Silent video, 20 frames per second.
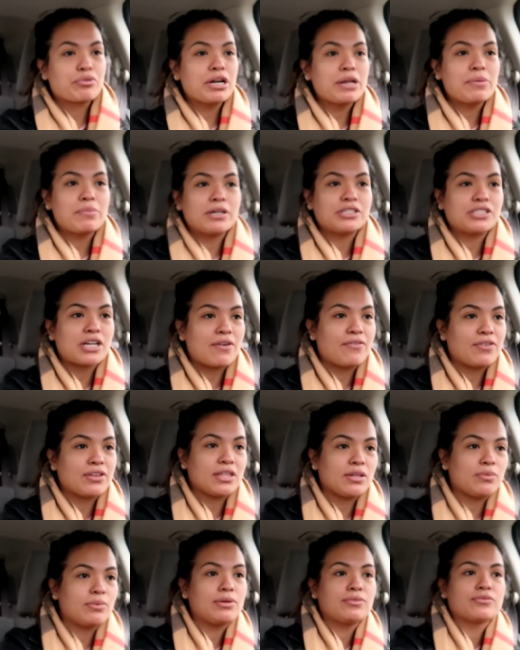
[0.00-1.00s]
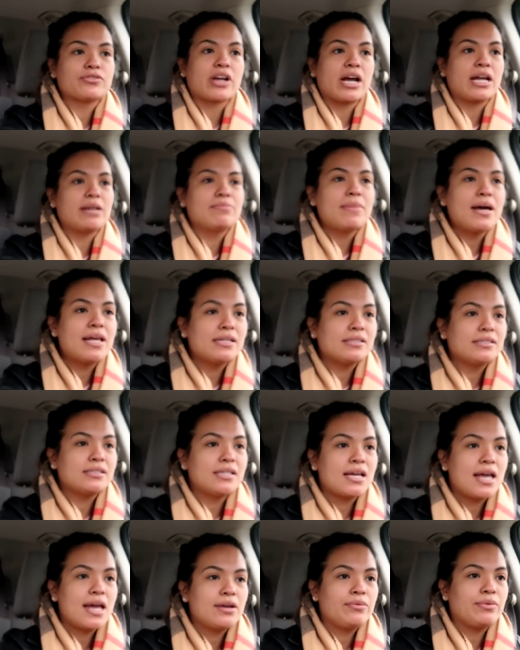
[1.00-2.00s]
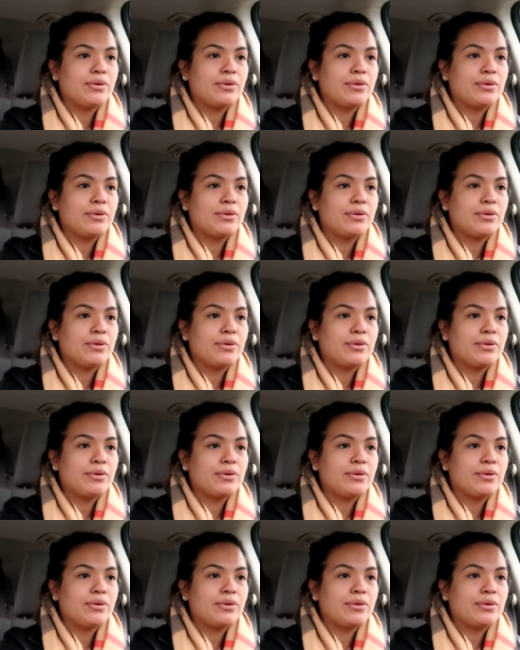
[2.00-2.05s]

pretty much everything we tried medicine